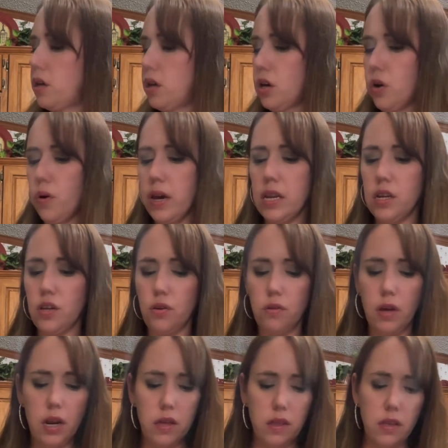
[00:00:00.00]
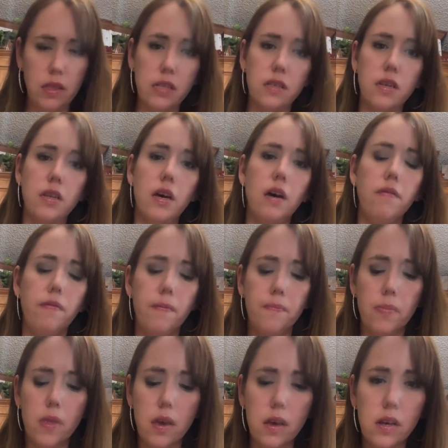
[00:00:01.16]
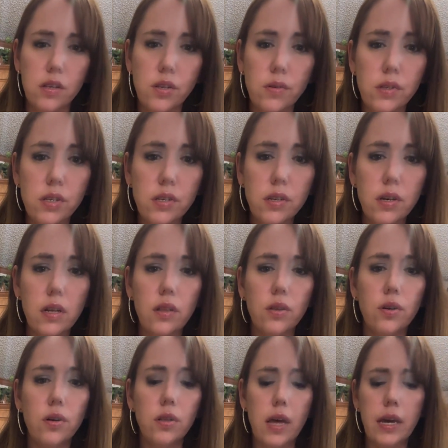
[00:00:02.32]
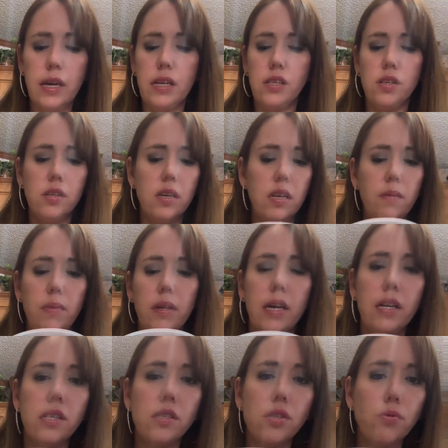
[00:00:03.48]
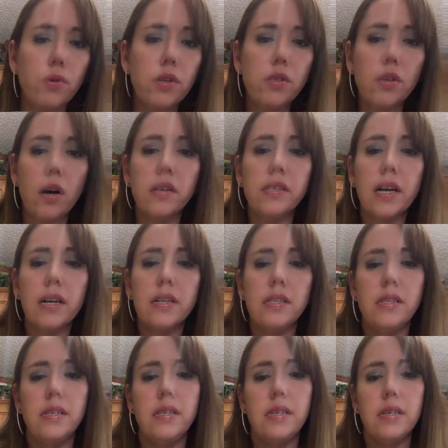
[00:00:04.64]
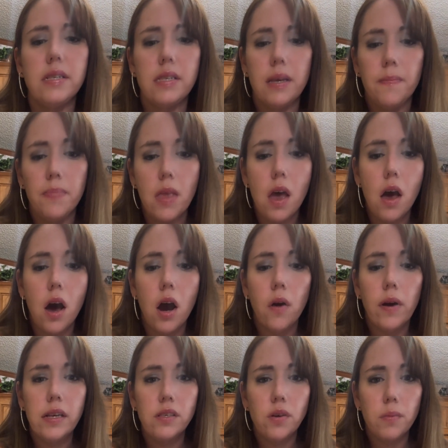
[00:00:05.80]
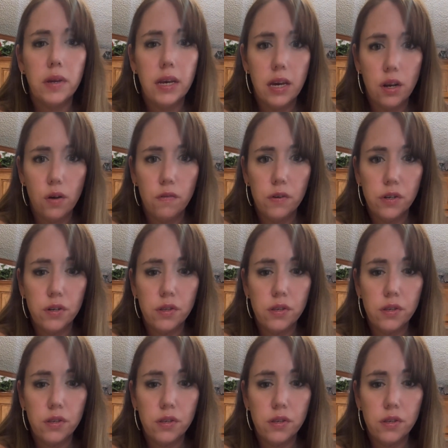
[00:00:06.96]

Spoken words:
go ahead and do that. I think that's enough. So it's just going to look like, it's just going to be like soy sauce, that consistency. All right, so I'm going to head over to the